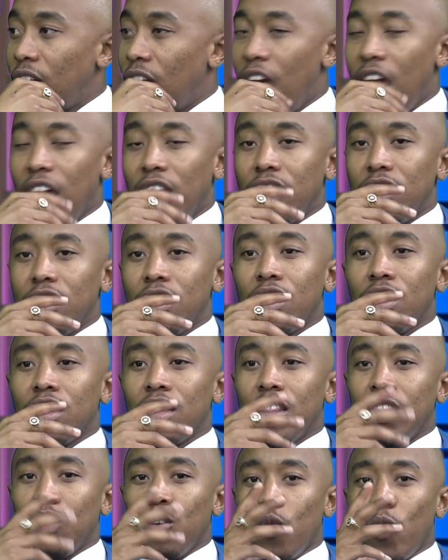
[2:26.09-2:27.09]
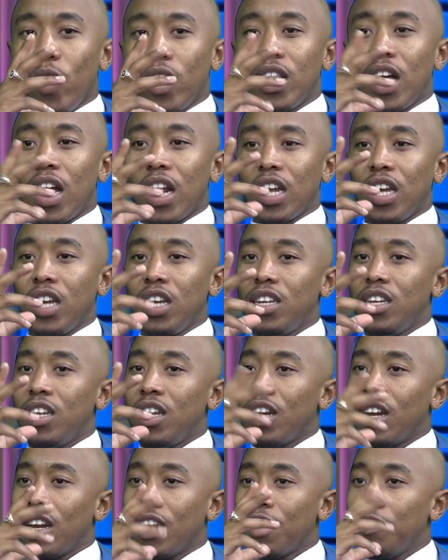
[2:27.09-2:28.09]
And the way that he
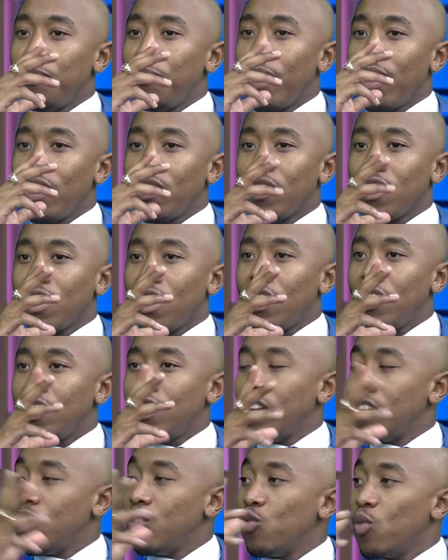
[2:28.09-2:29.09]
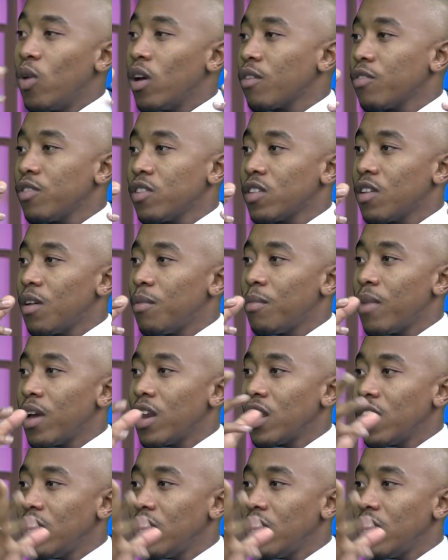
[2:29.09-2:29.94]
did it, he basically didn't work for somebody.